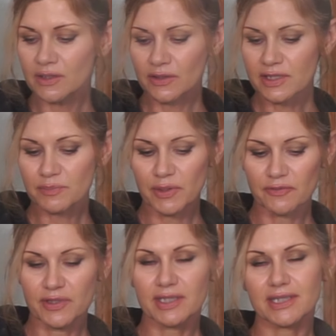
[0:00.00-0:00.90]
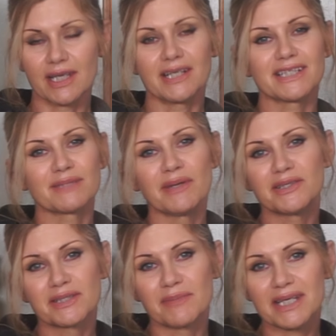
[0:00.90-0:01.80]
Looks perfect and it
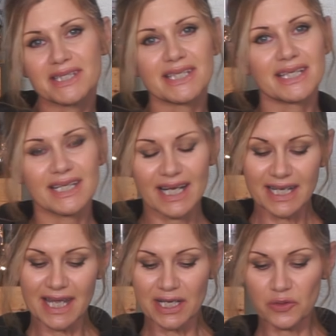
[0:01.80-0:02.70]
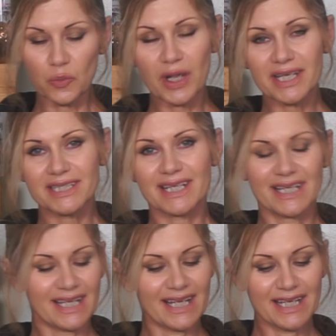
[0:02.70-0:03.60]
smells amazing and I can't wait
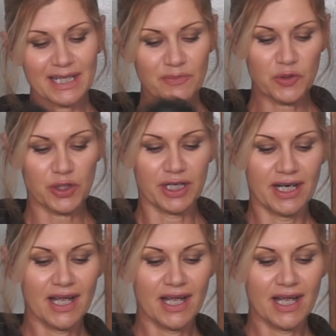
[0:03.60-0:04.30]
anymore.